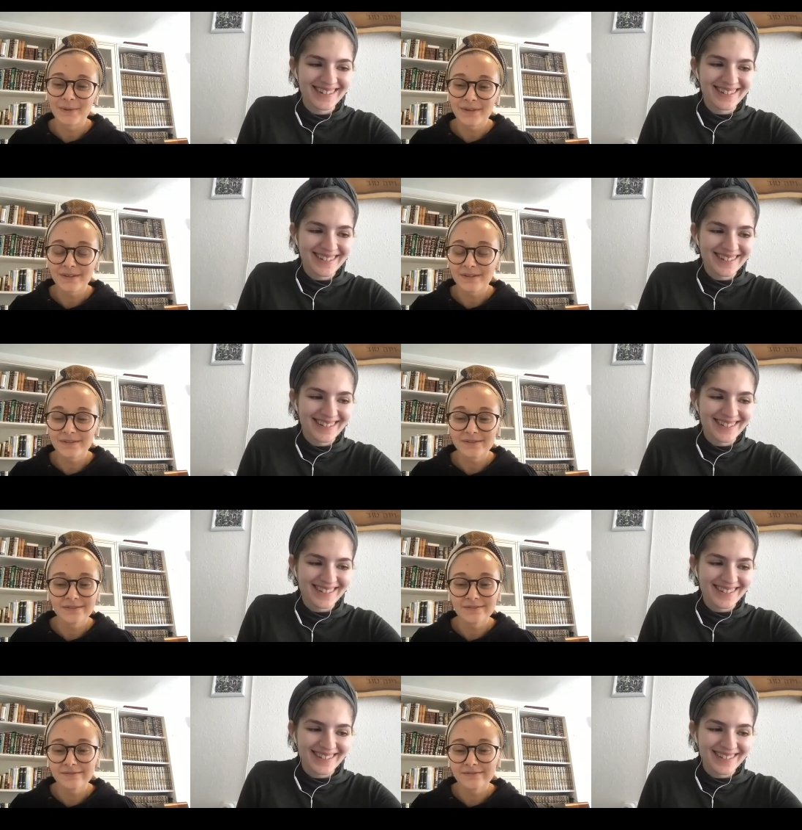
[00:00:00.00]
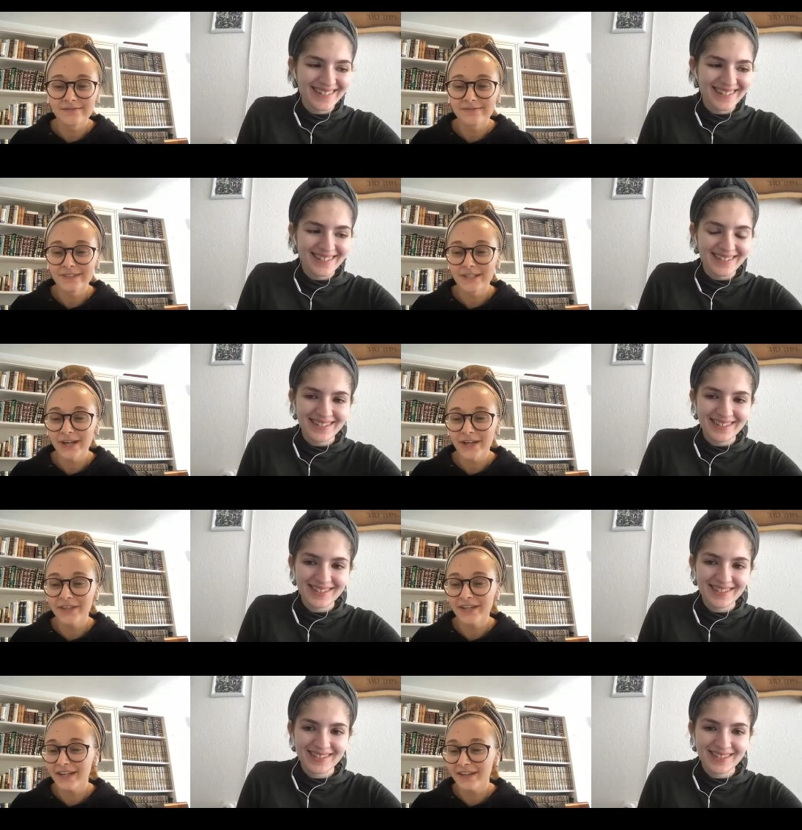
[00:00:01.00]
Speaker 1: or, you know, I
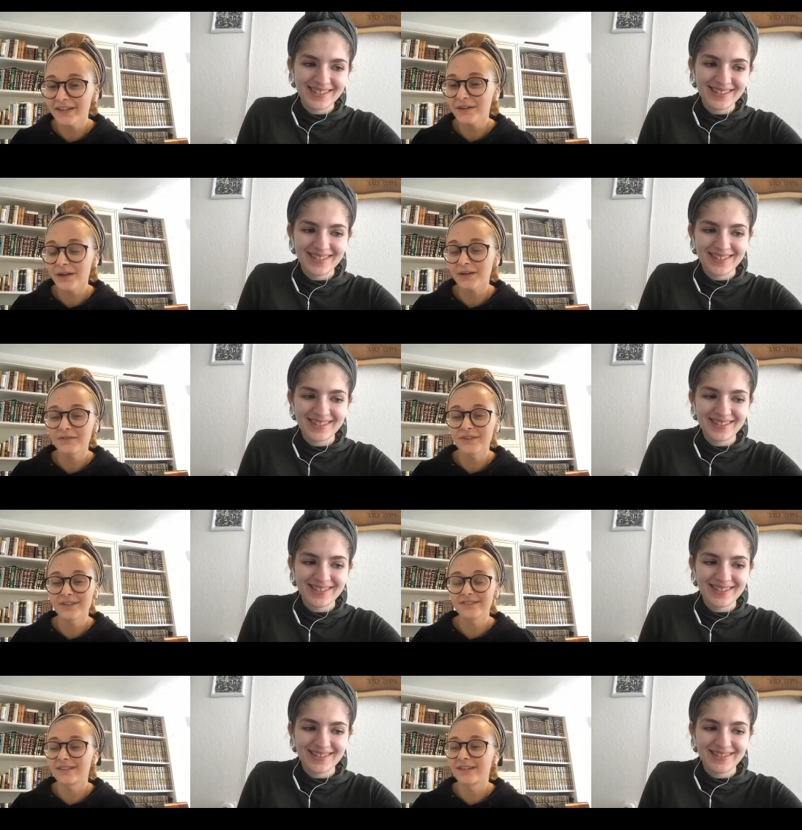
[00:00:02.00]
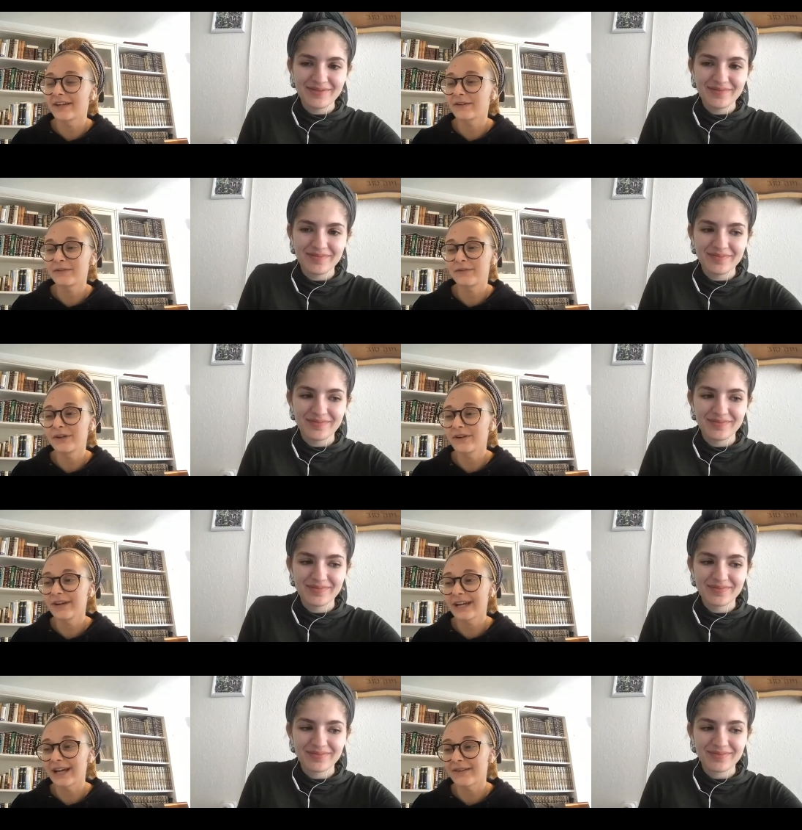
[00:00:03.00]
think I think a lot of it is like
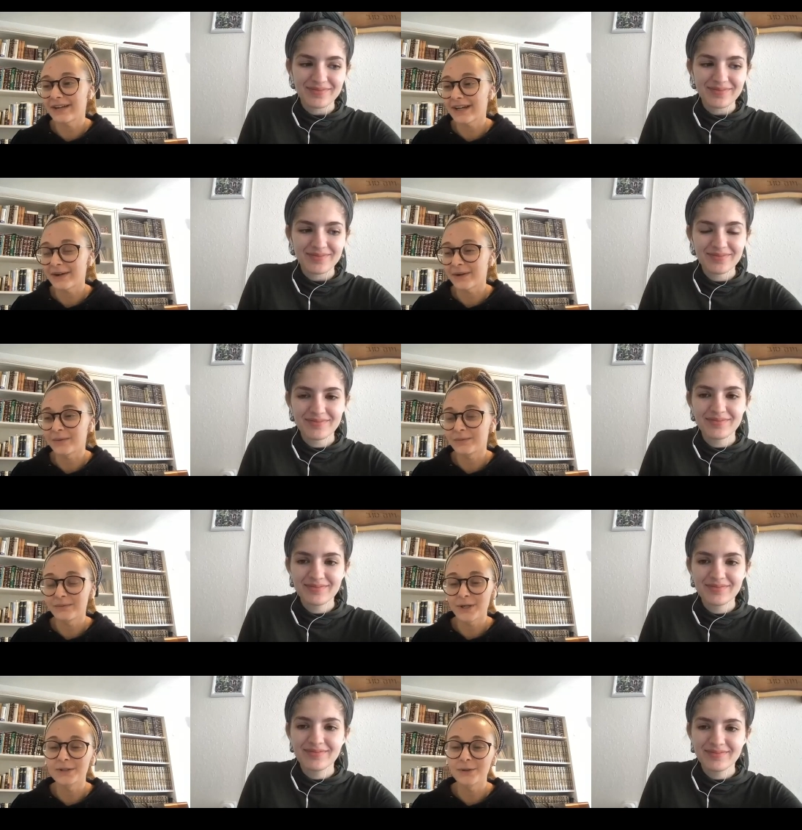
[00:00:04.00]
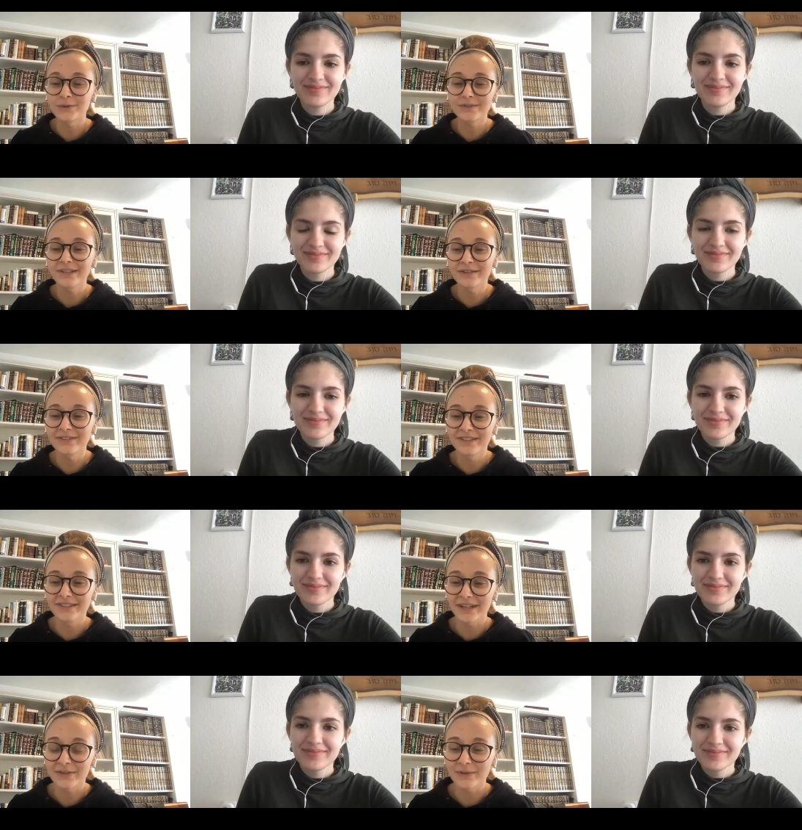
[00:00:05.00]
figuring out how adult stuff in this
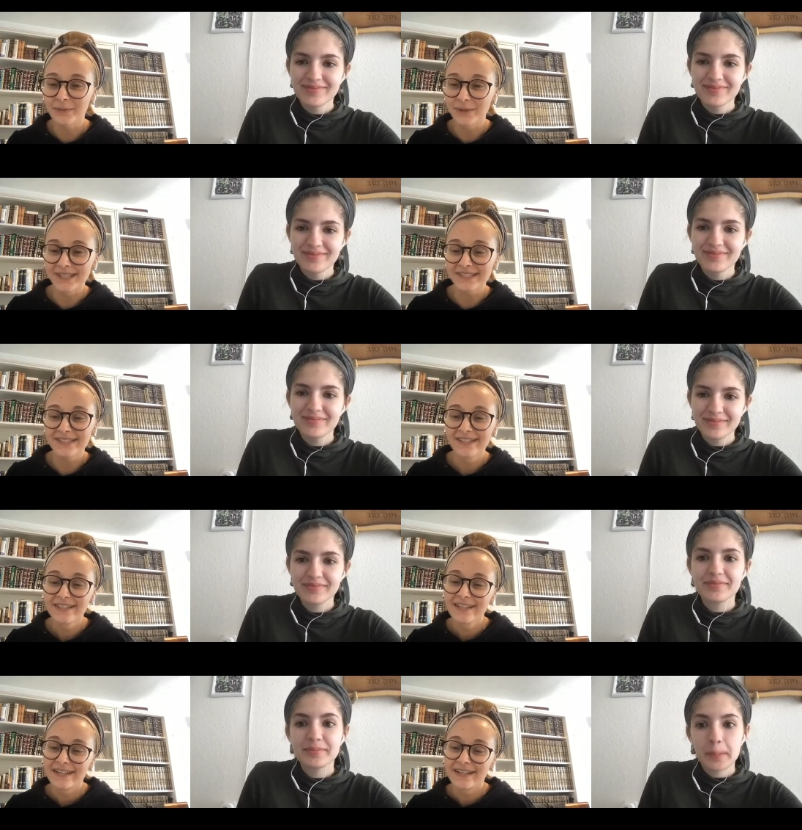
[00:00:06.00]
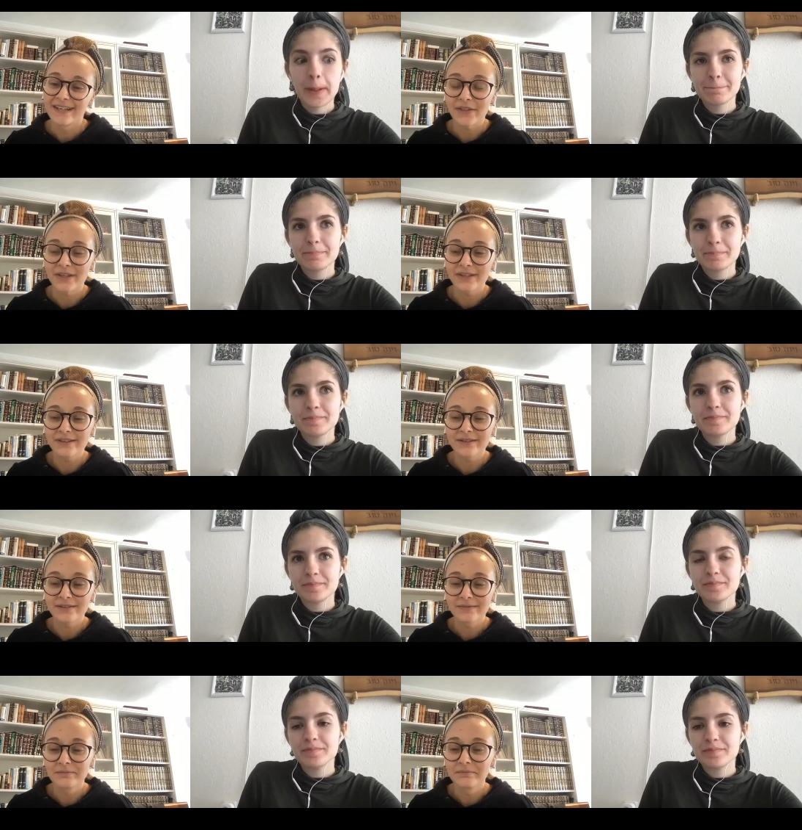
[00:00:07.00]
country works. I think
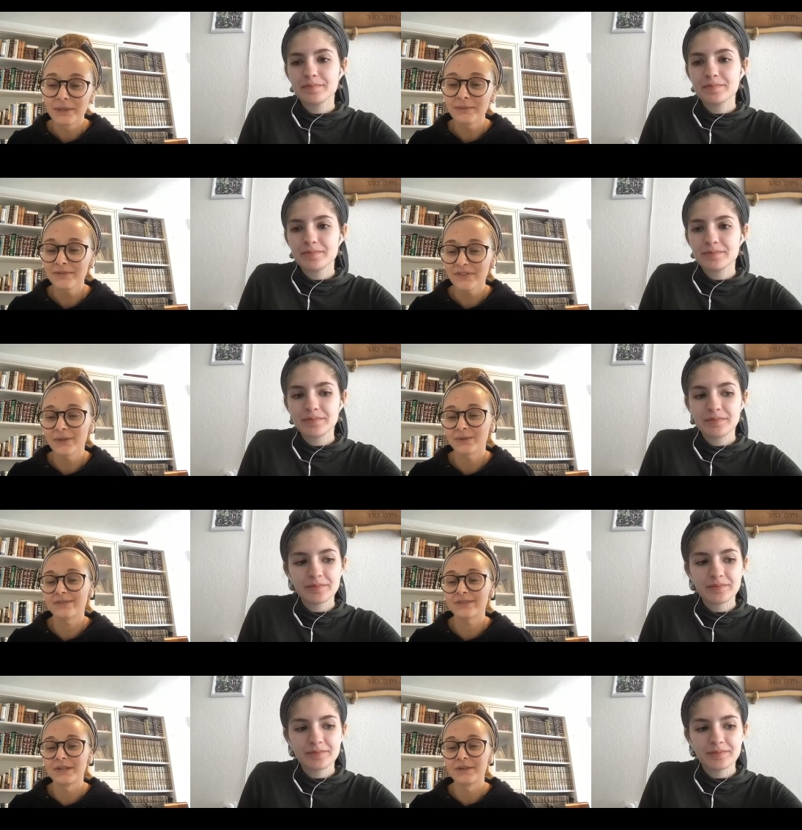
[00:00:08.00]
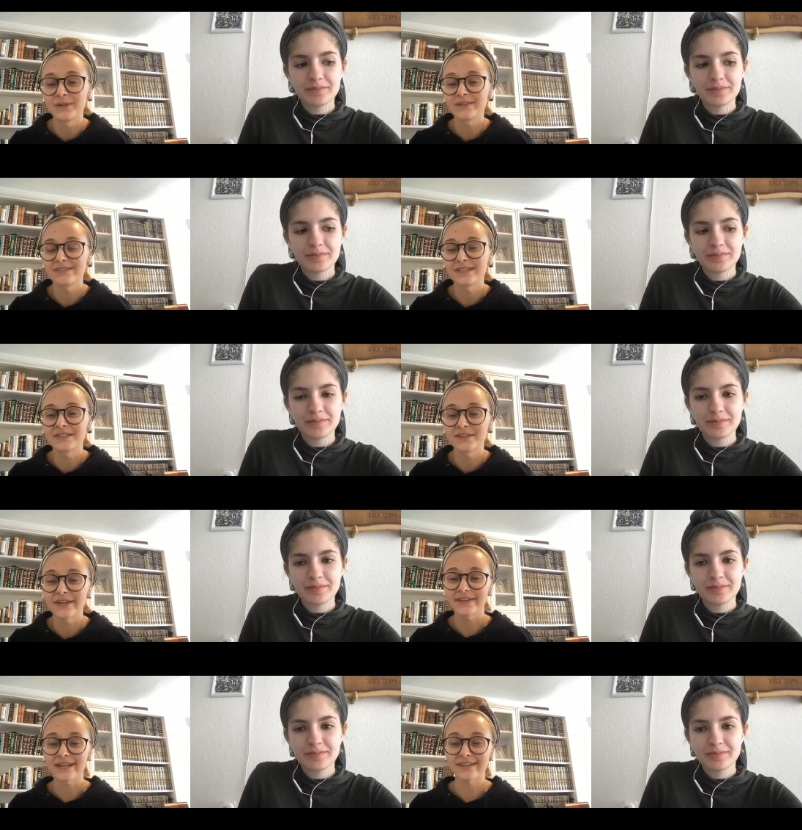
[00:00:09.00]
maybe if there was an organization
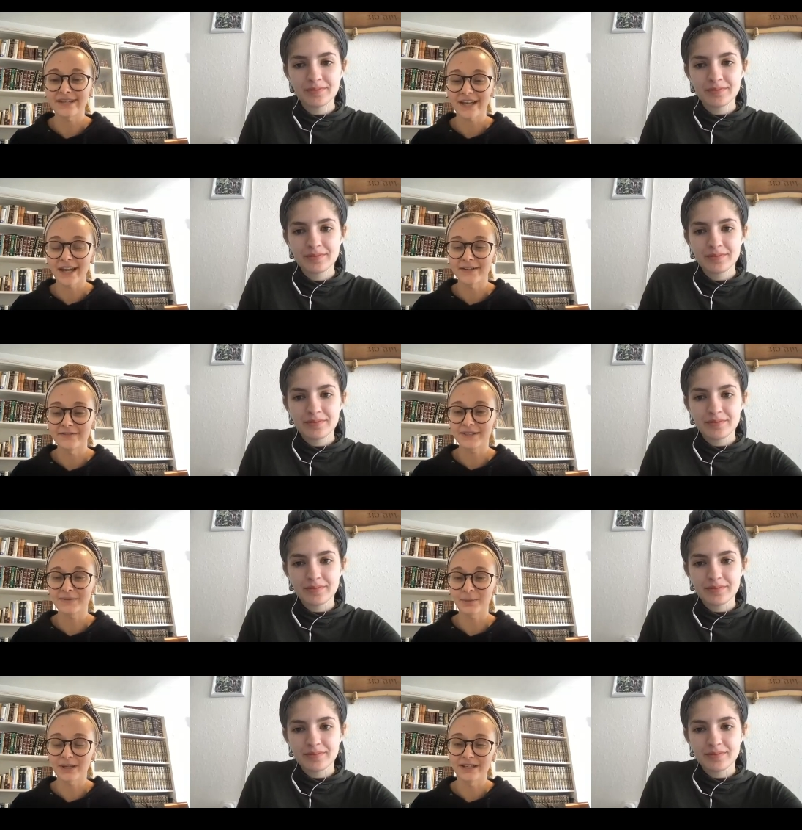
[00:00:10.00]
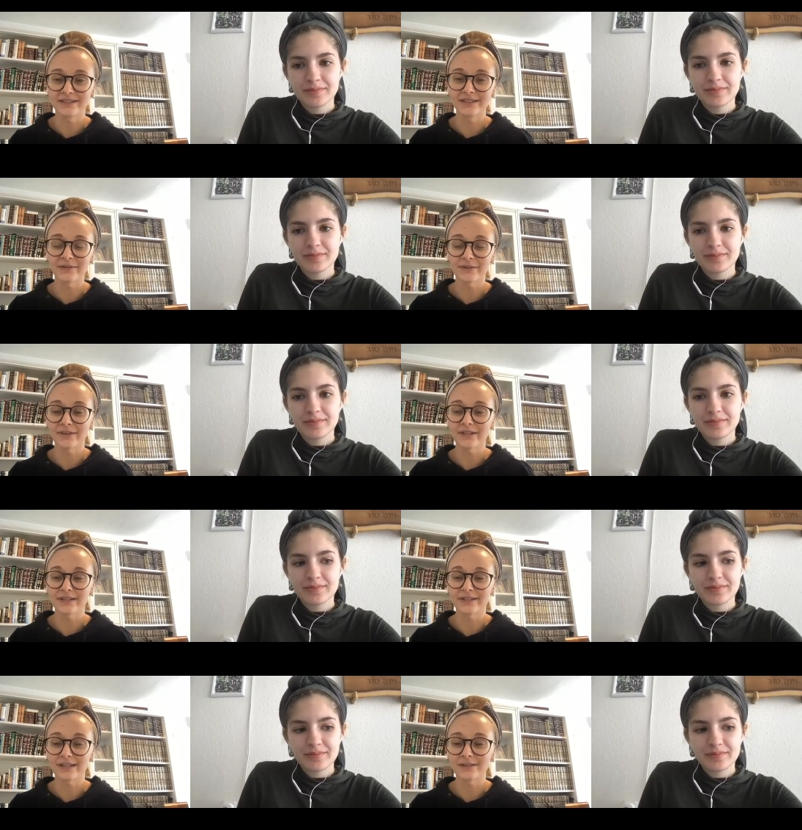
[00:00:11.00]
like that that kind of explained
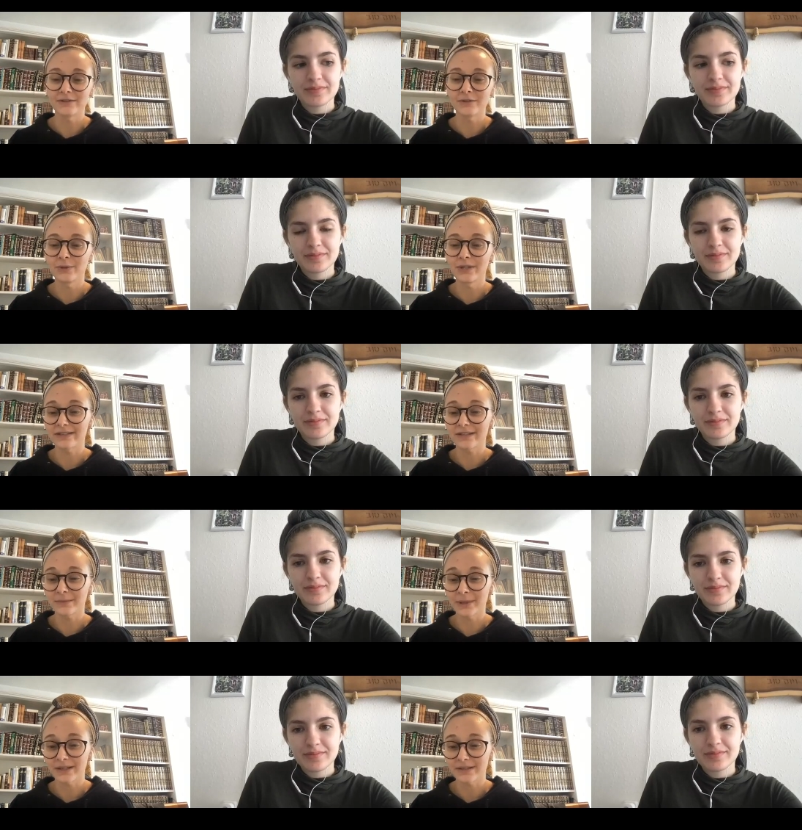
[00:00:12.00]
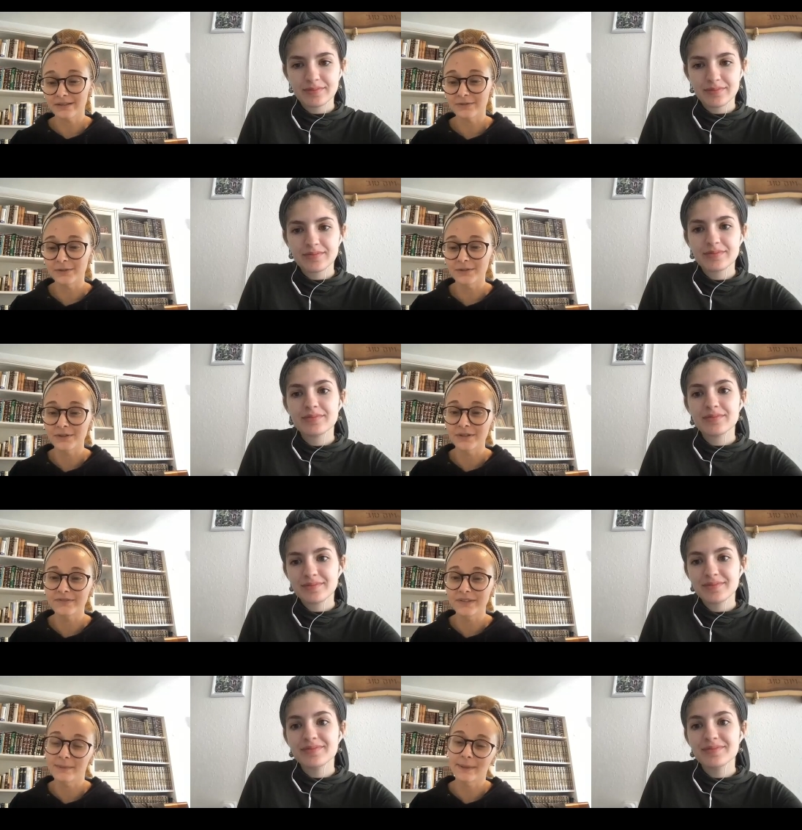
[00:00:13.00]
everything that you would ask your parents if you still
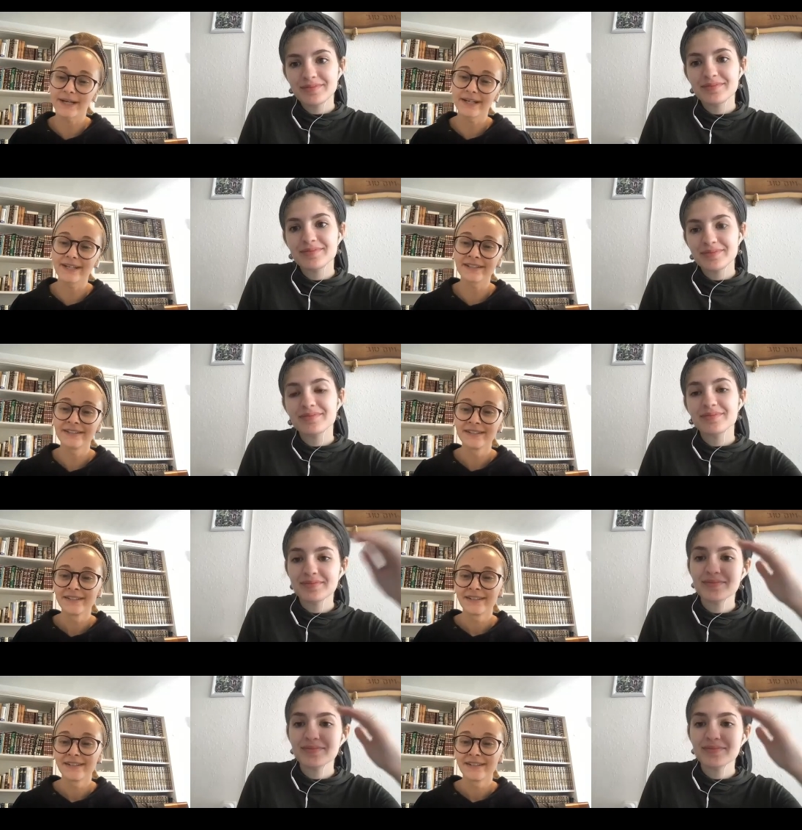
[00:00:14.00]
lived in America,